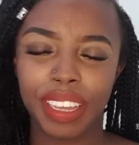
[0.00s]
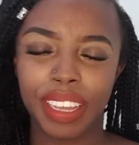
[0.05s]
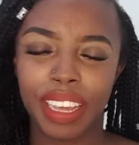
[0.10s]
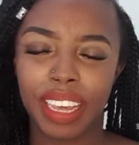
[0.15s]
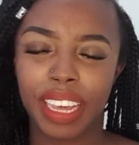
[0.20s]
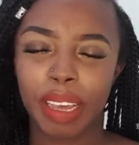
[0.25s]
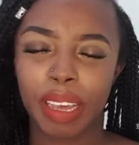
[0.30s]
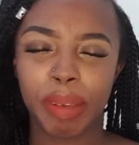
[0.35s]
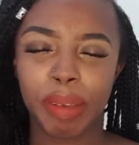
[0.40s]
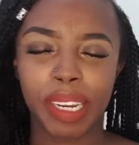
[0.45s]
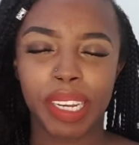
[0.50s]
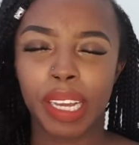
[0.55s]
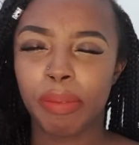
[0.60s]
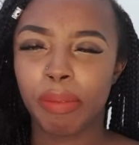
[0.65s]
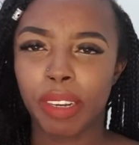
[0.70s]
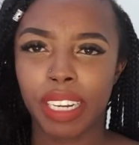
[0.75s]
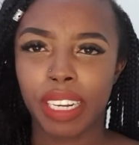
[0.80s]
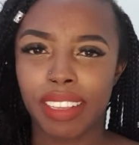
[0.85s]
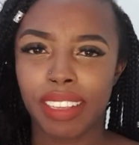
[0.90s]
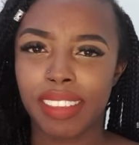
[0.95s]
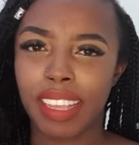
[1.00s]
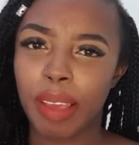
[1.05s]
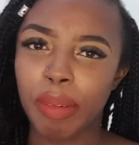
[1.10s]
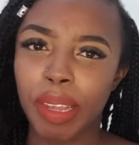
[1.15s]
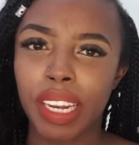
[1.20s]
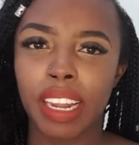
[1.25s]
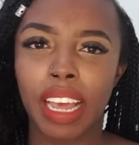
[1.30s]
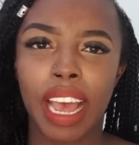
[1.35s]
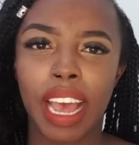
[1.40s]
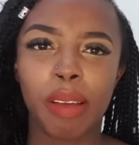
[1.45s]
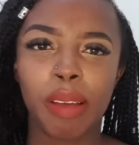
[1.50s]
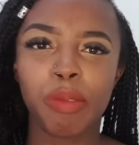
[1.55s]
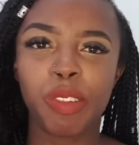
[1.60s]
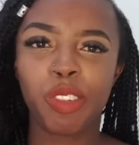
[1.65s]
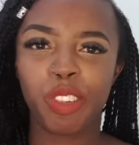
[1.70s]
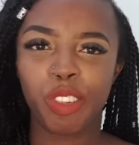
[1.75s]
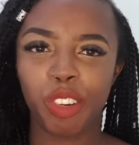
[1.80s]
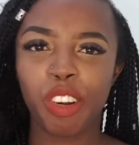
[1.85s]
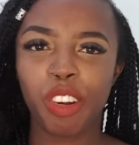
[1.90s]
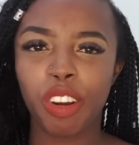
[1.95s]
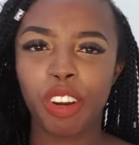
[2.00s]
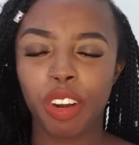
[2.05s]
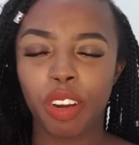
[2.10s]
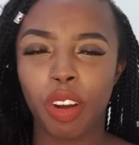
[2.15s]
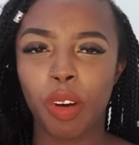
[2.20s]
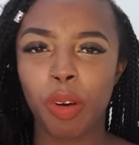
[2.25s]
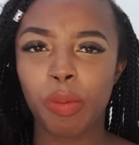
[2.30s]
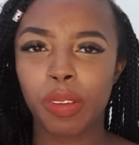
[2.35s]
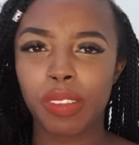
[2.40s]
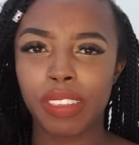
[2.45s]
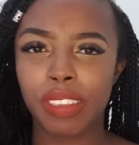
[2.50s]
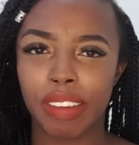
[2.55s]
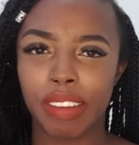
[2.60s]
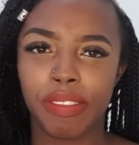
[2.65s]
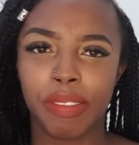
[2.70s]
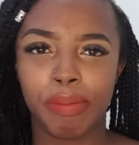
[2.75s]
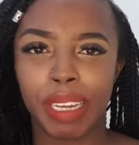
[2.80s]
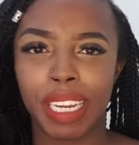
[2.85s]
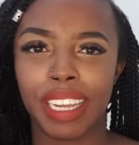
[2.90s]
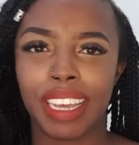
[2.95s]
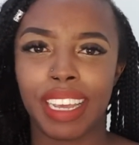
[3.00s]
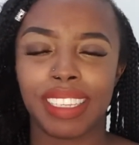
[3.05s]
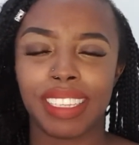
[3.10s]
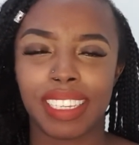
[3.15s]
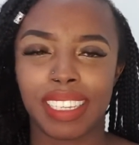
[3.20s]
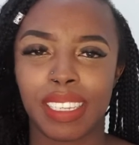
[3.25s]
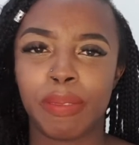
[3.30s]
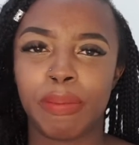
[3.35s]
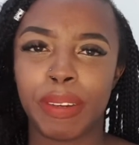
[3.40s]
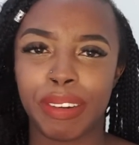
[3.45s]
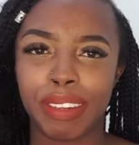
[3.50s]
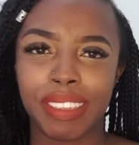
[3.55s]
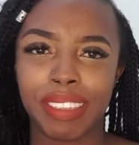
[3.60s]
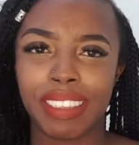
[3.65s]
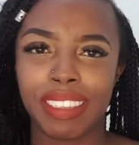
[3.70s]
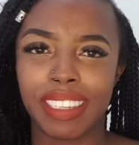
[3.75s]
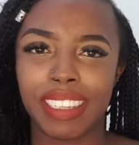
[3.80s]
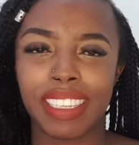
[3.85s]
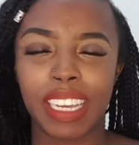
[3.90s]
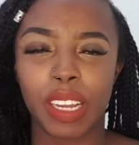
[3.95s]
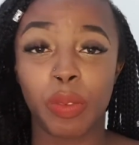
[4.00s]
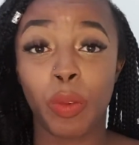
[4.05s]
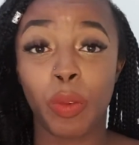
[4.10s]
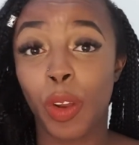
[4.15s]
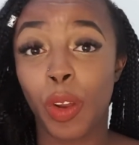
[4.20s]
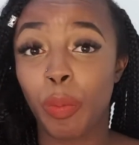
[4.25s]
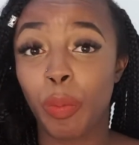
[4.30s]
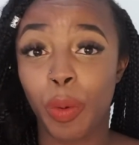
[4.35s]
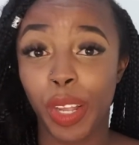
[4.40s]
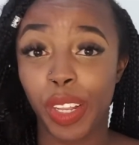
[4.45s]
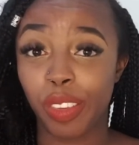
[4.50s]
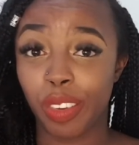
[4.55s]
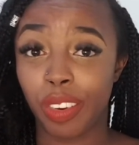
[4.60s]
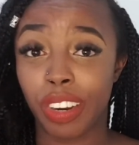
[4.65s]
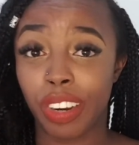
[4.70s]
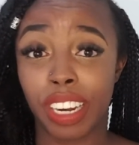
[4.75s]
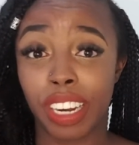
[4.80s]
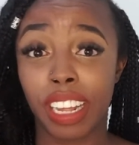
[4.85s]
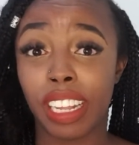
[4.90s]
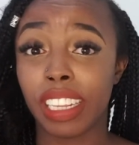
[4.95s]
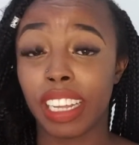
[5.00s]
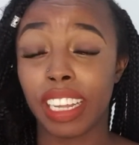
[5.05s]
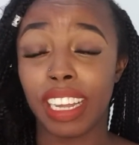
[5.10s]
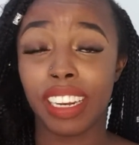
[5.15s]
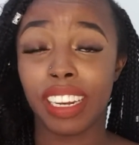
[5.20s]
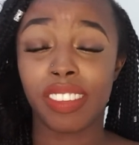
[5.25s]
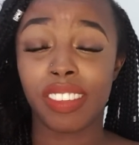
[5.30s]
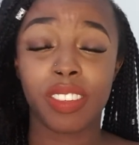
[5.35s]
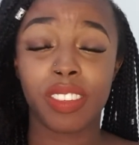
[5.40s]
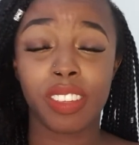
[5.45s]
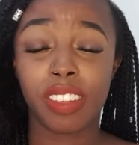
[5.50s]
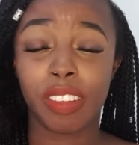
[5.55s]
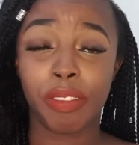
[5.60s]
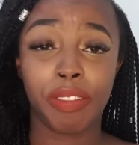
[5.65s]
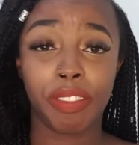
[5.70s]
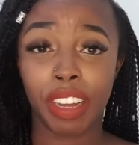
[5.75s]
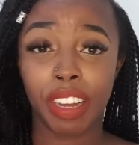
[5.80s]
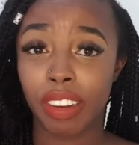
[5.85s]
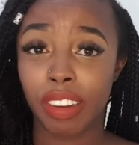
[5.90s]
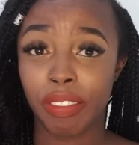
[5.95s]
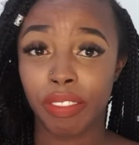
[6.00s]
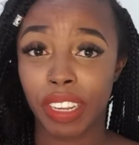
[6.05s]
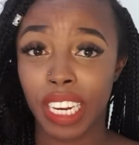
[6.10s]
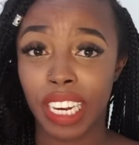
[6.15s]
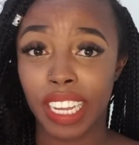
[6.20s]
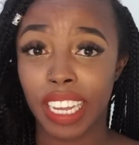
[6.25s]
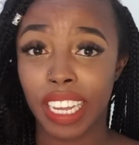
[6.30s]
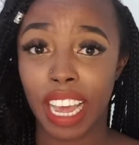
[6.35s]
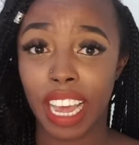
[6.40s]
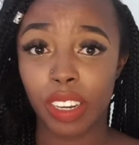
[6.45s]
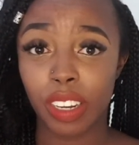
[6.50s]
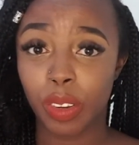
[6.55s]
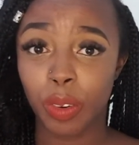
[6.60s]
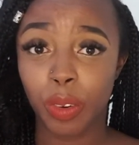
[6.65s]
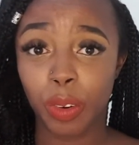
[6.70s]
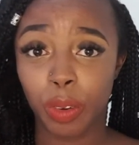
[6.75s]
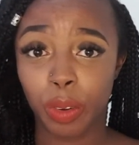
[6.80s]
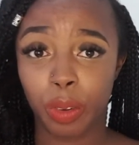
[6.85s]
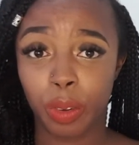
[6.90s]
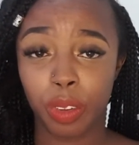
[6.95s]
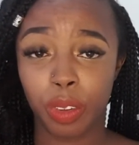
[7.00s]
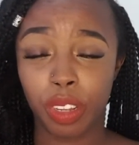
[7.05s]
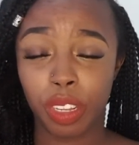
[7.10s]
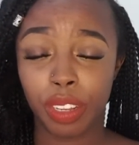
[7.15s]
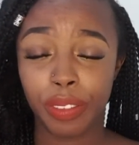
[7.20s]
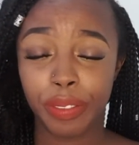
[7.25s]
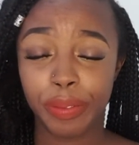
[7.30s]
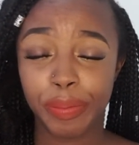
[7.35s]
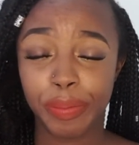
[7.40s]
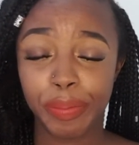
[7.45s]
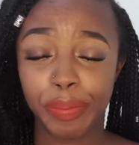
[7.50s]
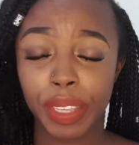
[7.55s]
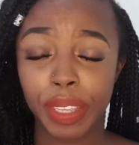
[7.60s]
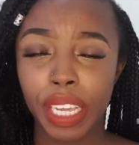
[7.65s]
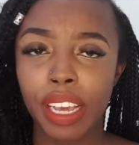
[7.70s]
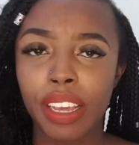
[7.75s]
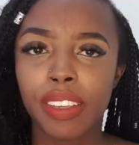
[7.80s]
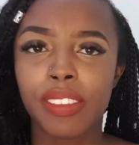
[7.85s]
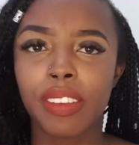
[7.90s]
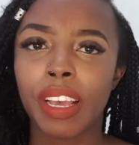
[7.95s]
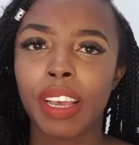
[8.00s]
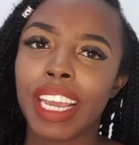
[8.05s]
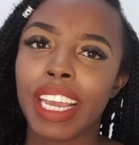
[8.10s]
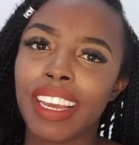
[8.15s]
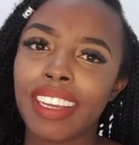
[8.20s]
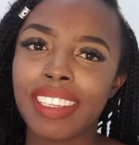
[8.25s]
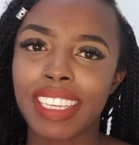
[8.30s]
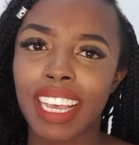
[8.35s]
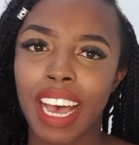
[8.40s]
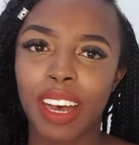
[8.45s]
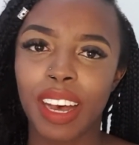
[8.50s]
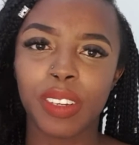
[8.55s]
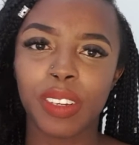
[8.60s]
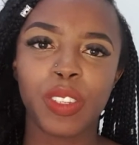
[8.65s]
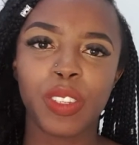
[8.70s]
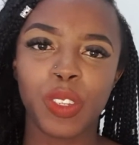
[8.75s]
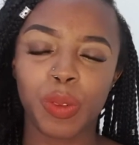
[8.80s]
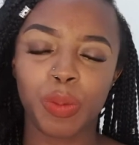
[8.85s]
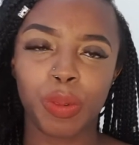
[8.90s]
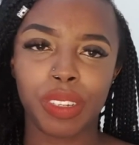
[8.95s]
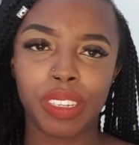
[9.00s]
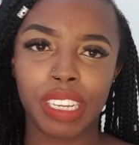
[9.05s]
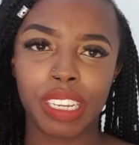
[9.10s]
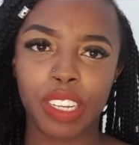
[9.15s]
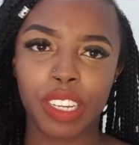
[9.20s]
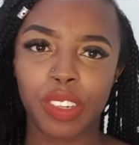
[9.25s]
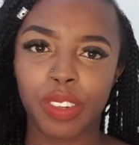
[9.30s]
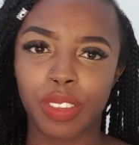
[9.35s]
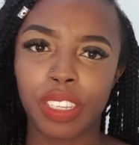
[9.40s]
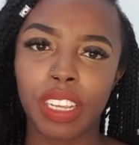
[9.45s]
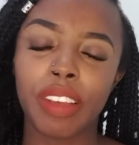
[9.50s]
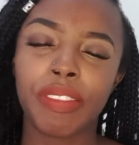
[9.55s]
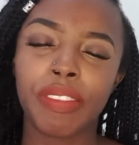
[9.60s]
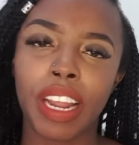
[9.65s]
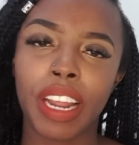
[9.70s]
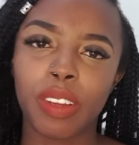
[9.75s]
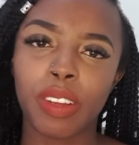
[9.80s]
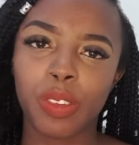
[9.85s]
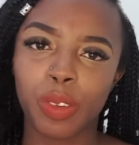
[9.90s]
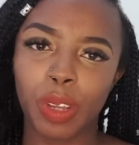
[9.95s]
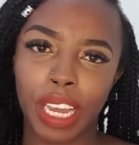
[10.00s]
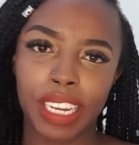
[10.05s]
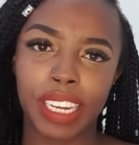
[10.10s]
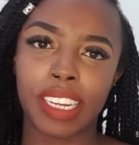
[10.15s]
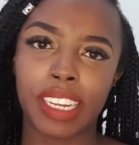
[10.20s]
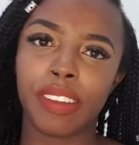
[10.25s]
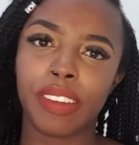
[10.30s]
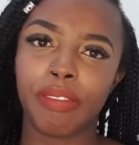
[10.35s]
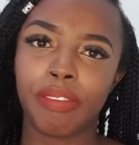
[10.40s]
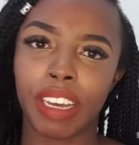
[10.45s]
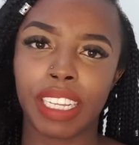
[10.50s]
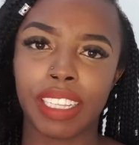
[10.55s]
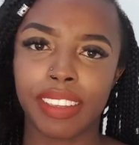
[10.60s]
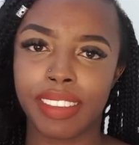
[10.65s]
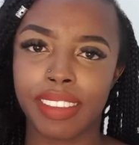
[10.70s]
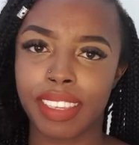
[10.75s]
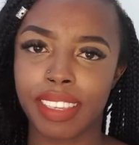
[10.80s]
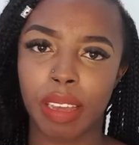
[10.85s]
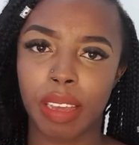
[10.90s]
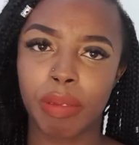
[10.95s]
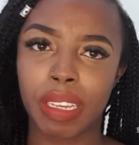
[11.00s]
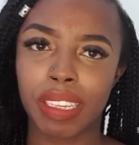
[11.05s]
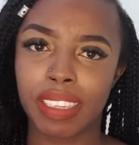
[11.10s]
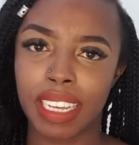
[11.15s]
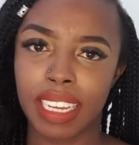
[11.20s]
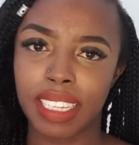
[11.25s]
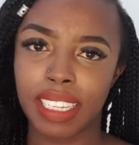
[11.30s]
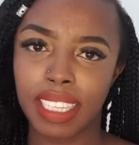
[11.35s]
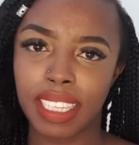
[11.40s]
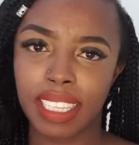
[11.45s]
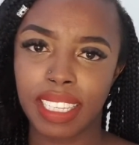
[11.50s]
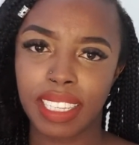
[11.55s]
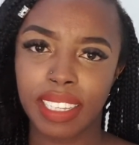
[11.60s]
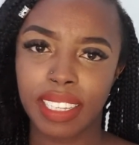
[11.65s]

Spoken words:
I mean, come on, guys. I mean, I'm sure almost everybody has experienced this at one point or another, and it's not a fun feeling at all. So here's how to protect yourself and how to identify these scamming sites.